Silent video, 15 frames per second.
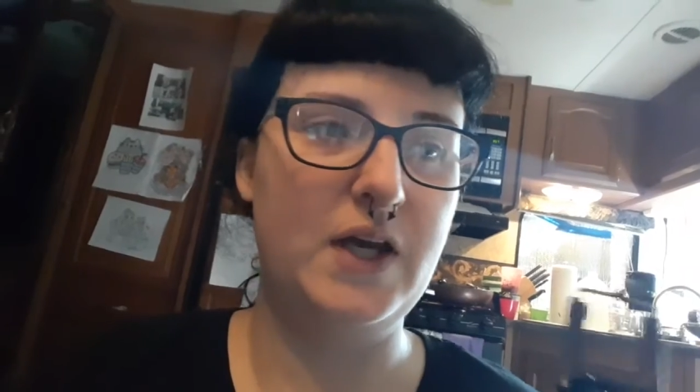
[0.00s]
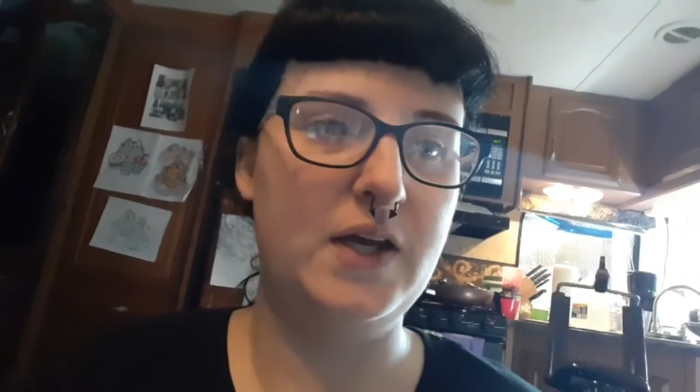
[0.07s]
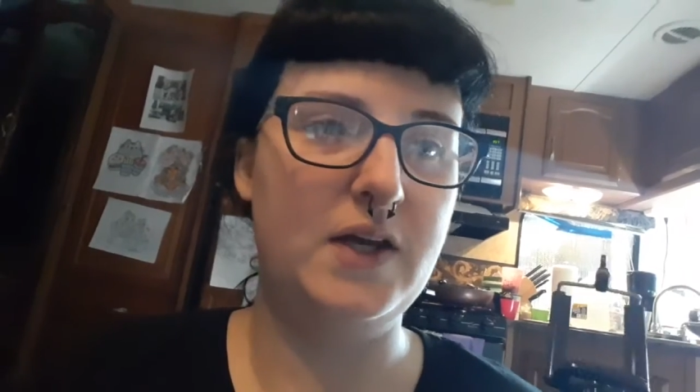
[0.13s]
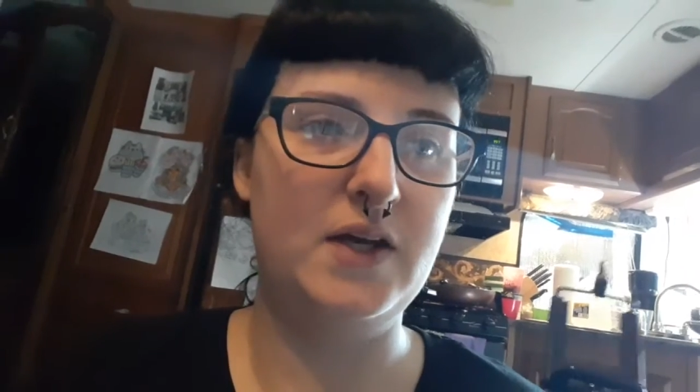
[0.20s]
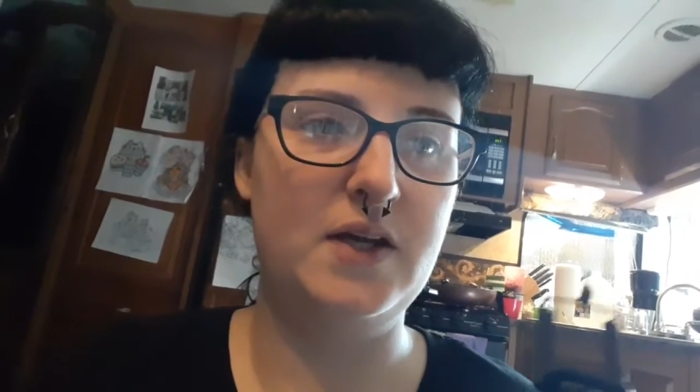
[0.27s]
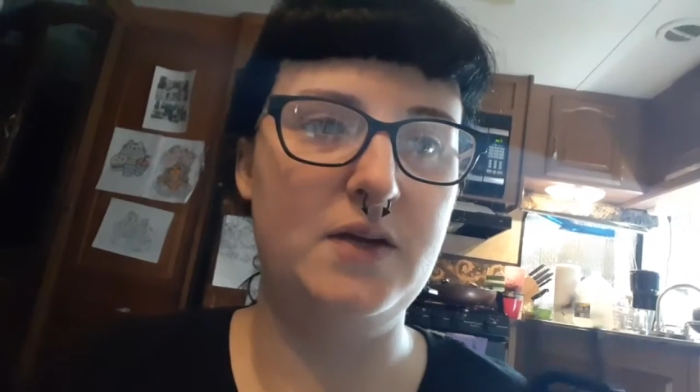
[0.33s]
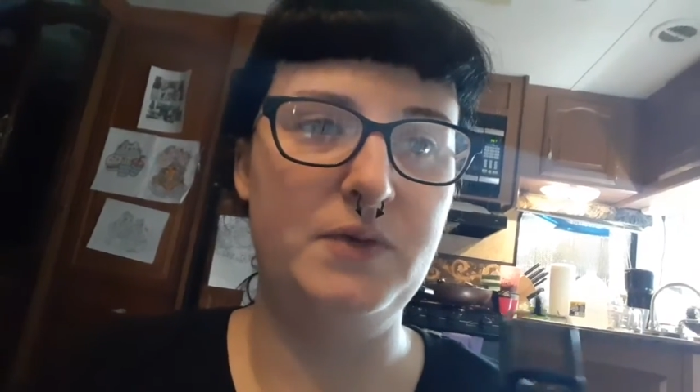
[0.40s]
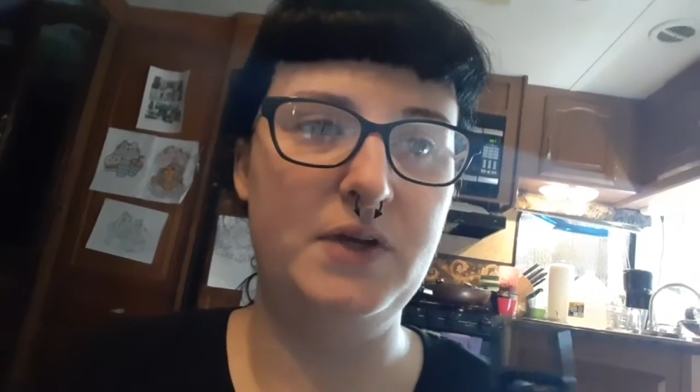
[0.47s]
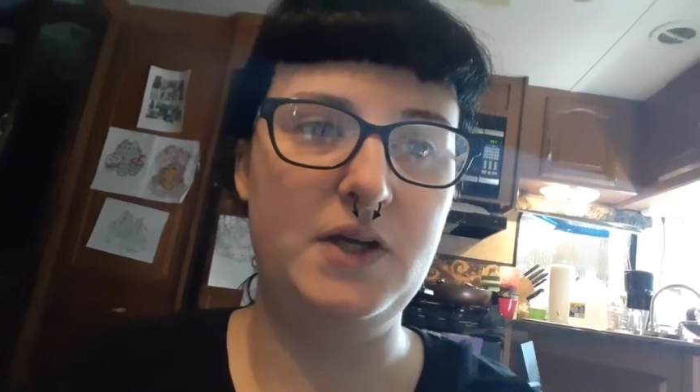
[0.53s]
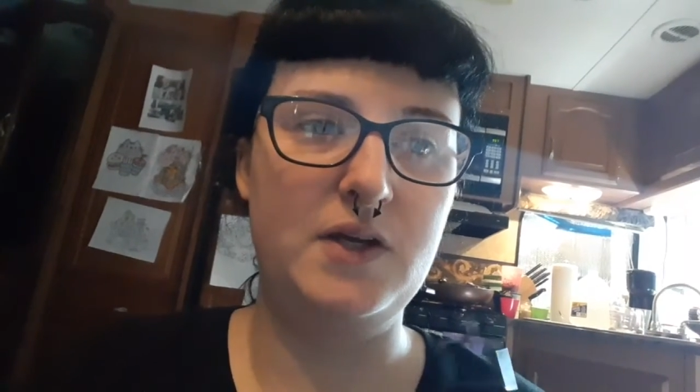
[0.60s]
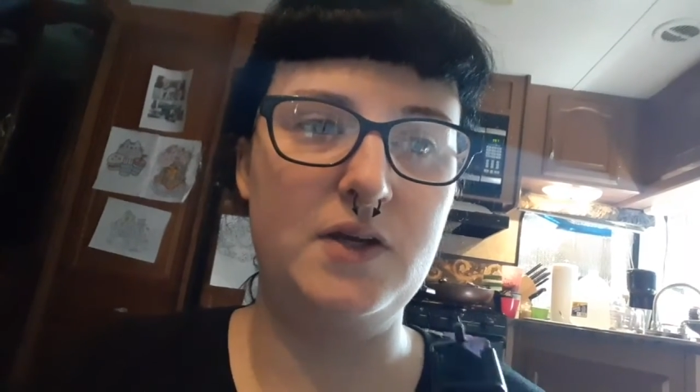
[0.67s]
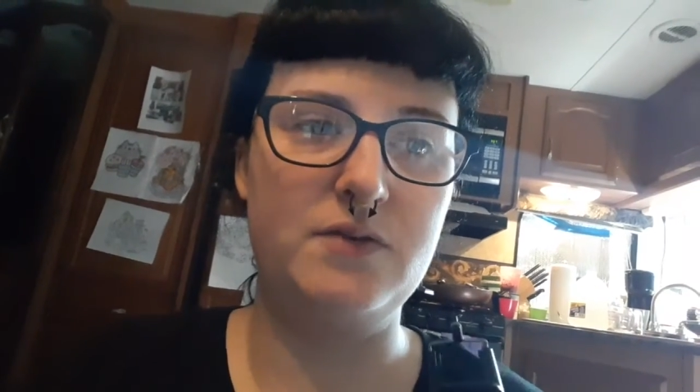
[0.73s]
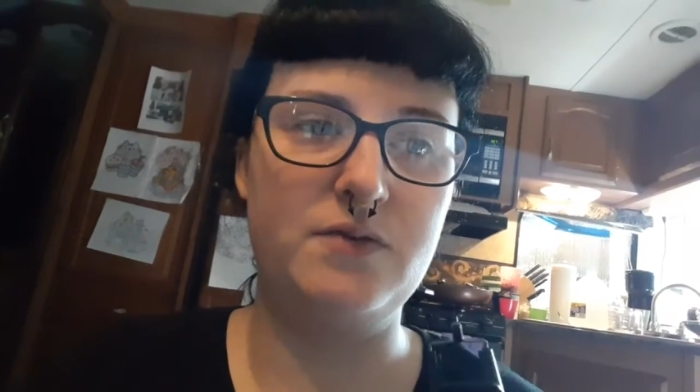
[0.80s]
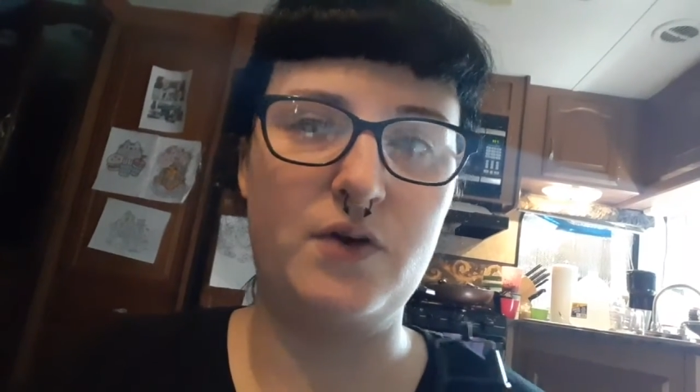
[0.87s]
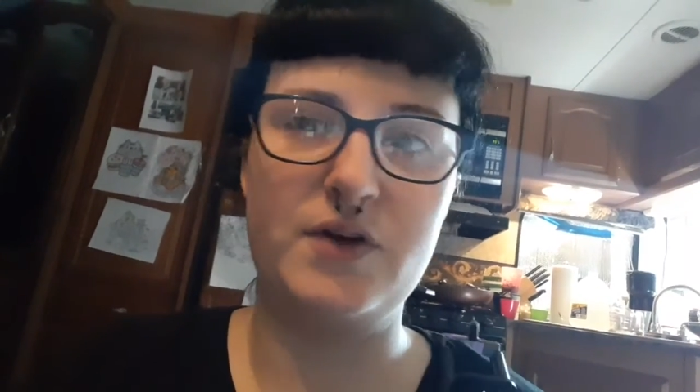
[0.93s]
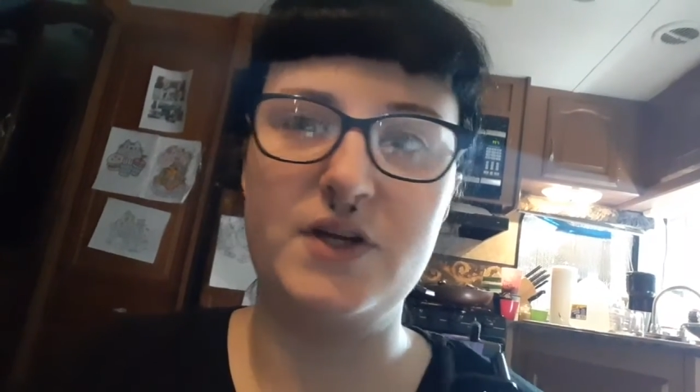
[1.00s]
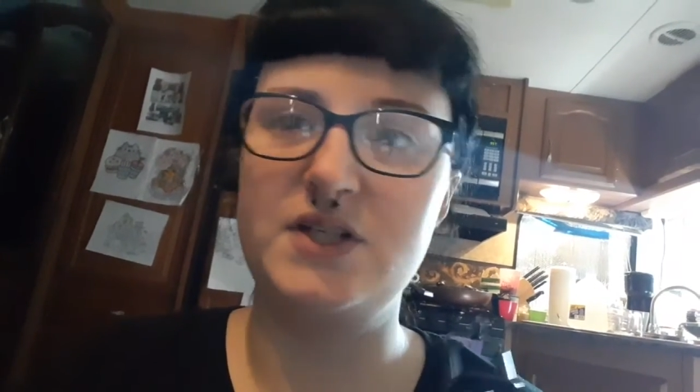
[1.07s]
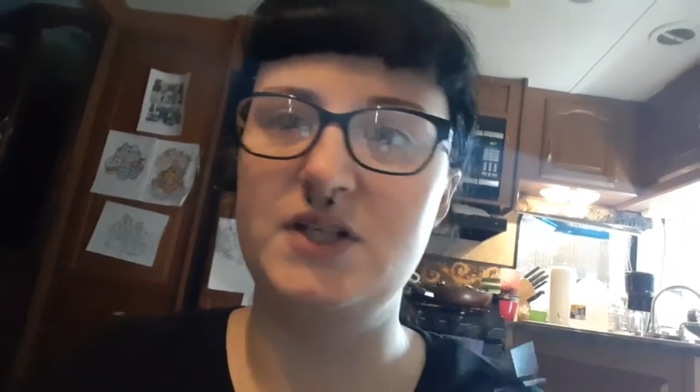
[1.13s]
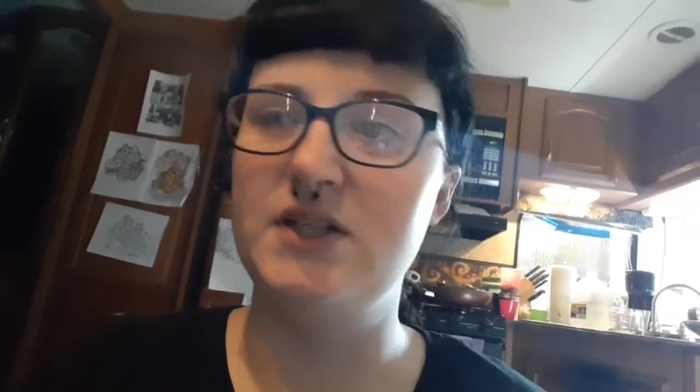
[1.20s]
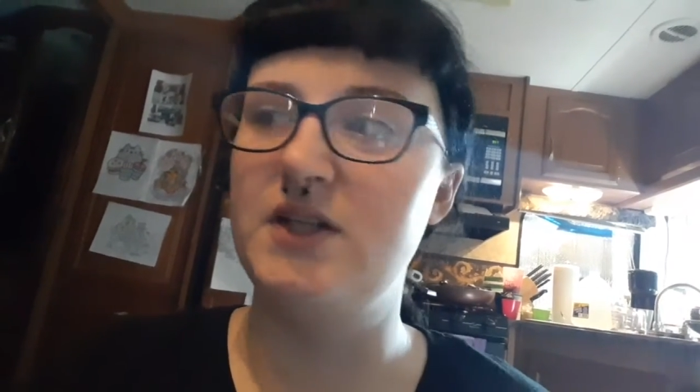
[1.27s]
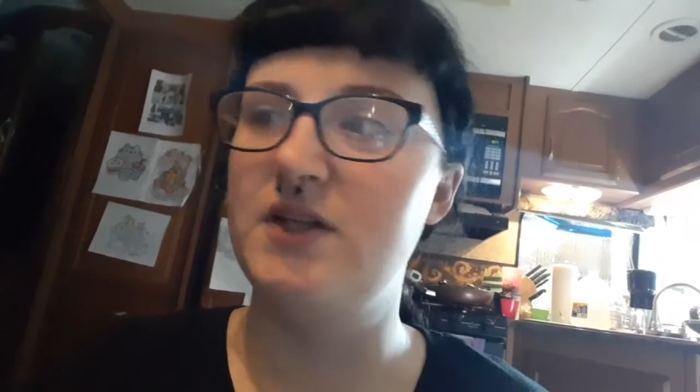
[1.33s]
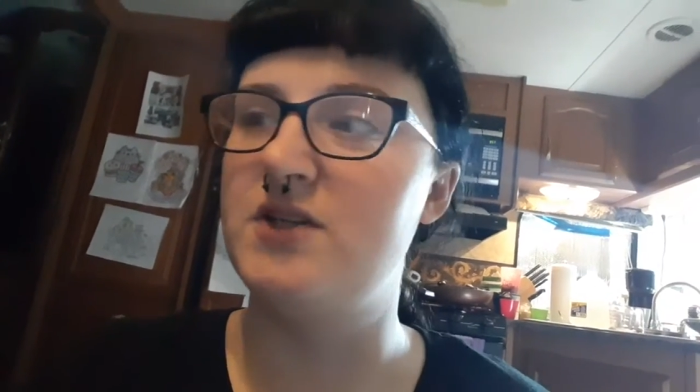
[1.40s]
and we've already
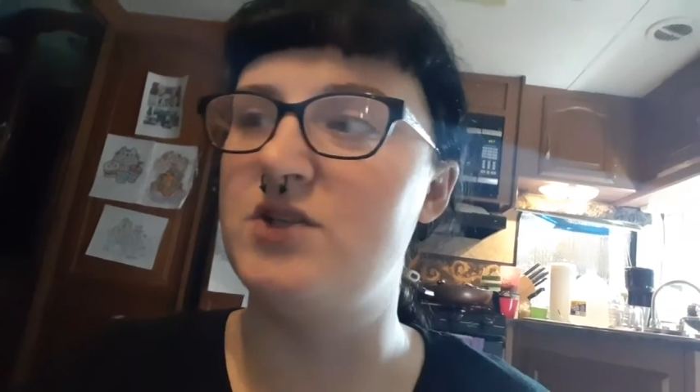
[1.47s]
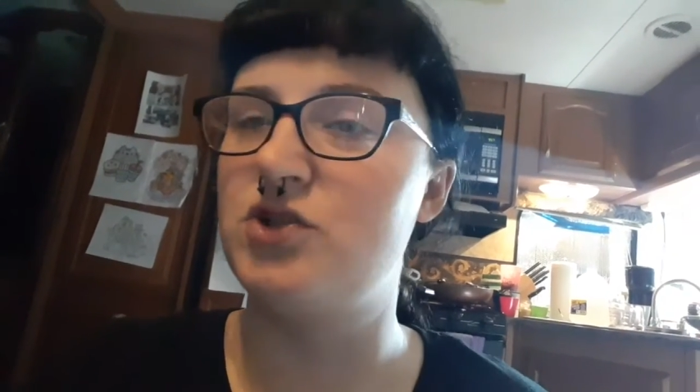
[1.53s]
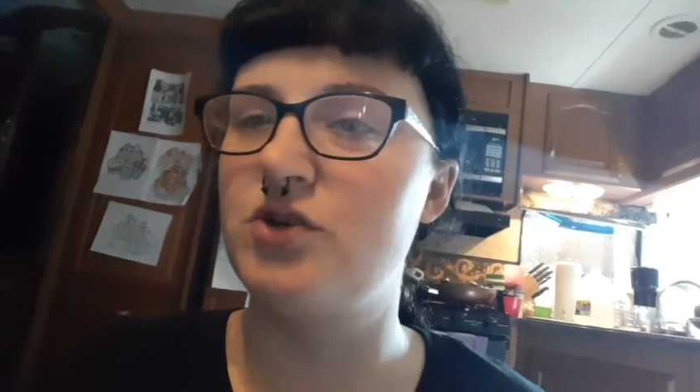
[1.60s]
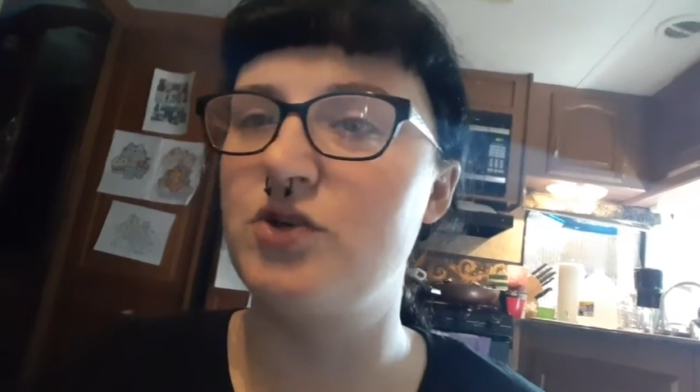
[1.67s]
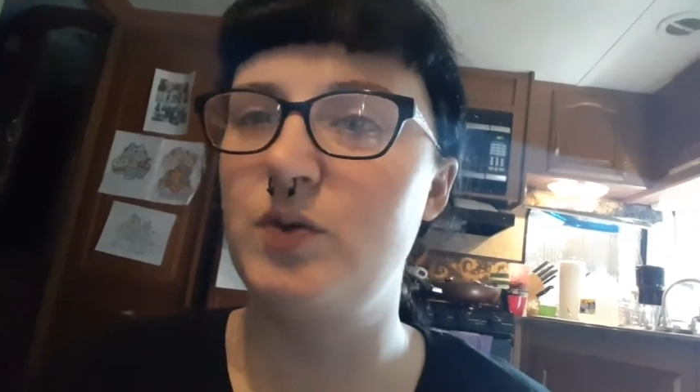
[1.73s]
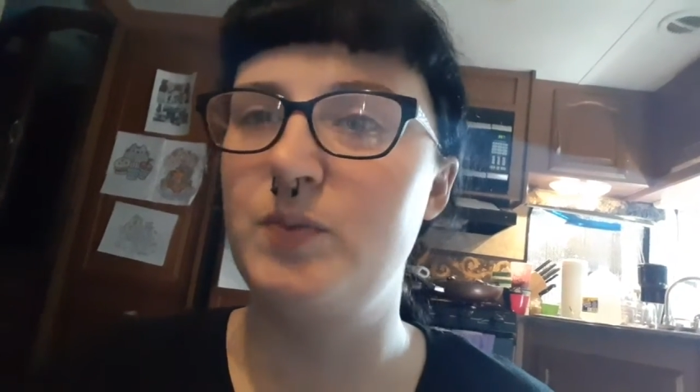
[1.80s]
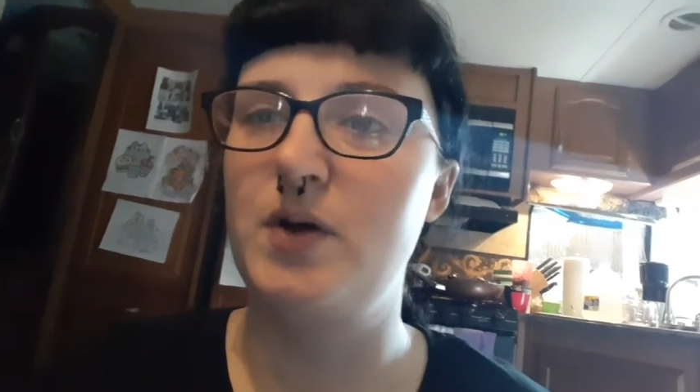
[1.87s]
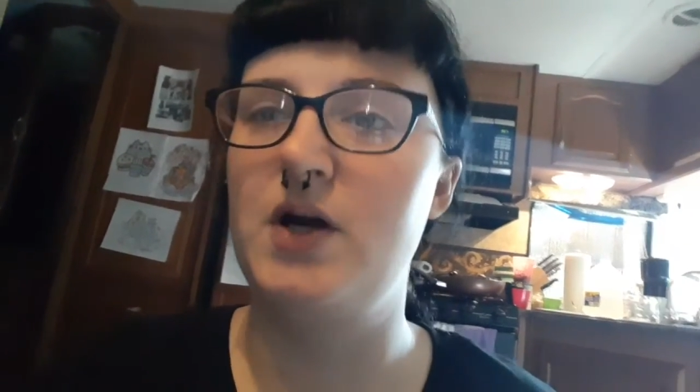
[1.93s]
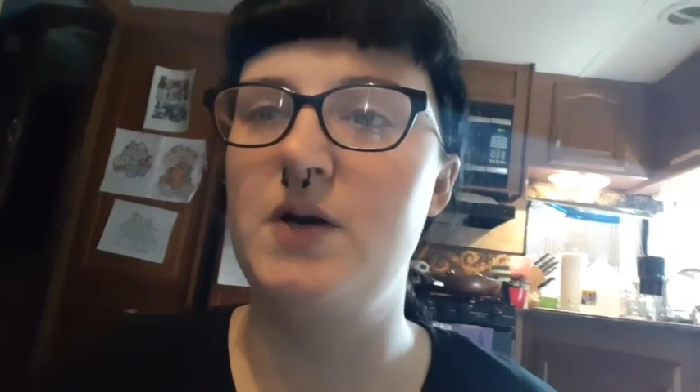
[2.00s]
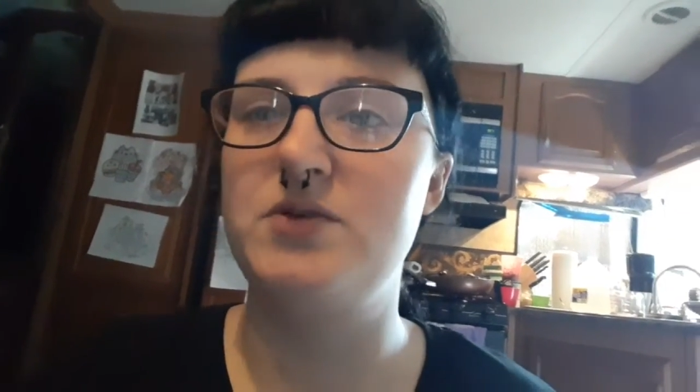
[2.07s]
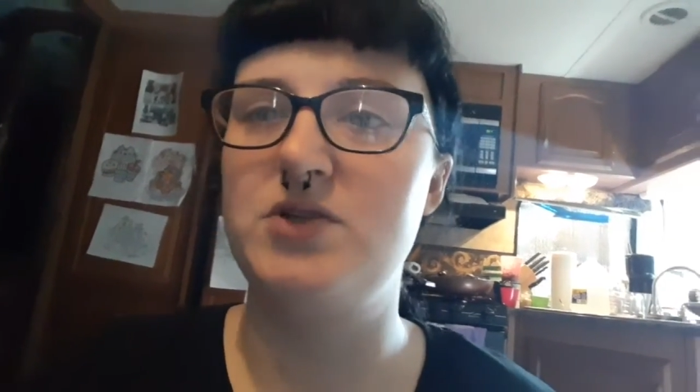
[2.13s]
done Lily's journal prompt.